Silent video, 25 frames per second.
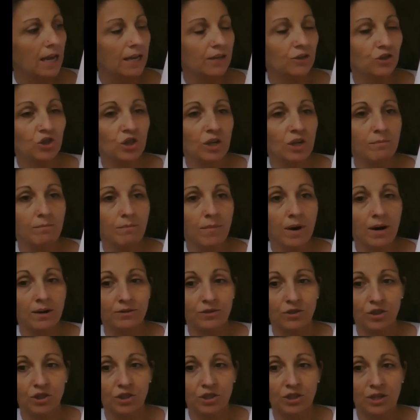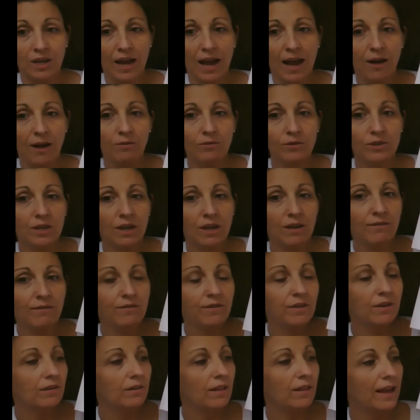and she marched out
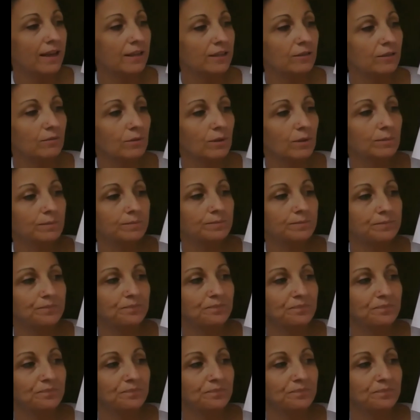of the classroom.